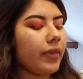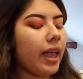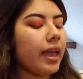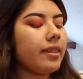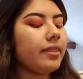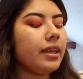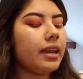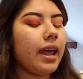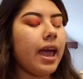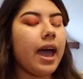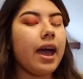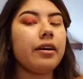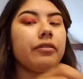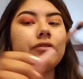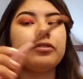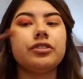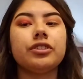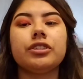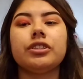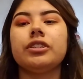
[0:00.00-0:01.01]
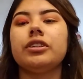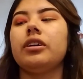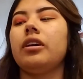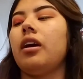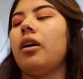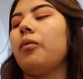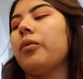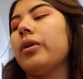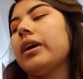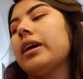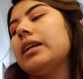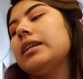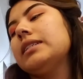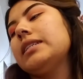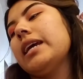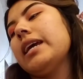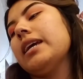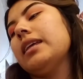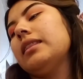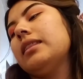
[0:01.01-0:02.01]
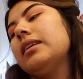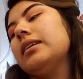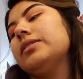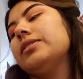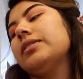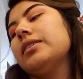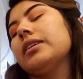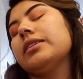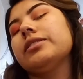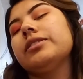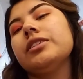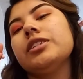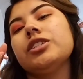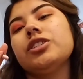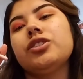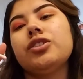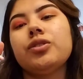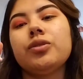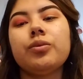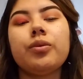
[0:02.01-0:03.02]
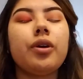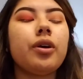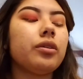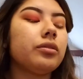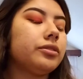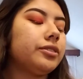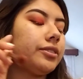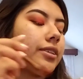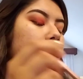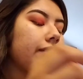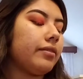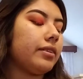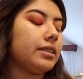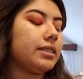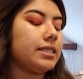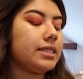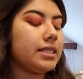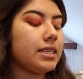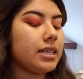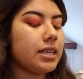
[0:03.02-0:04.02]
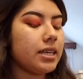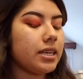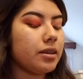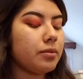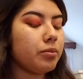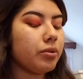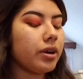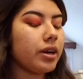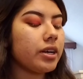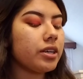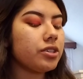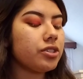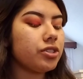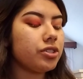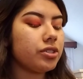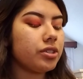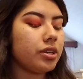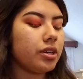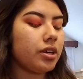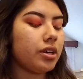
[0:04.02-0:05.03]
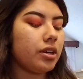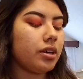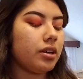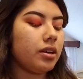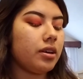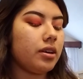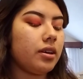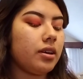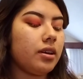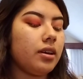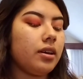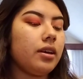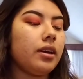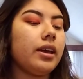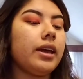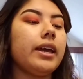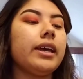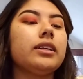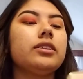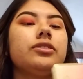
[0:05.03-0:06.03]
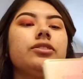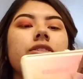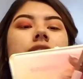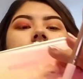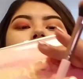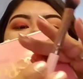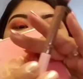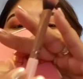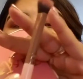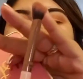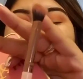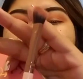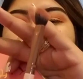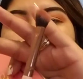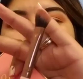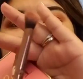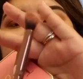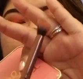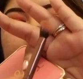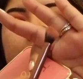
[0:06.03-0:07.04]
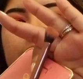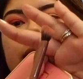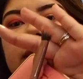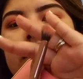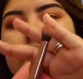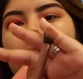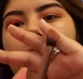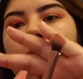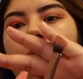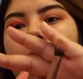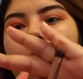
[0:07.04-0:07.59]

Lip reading: And then after, we're gonna take this Luxie 207T brush. It's just a slanted,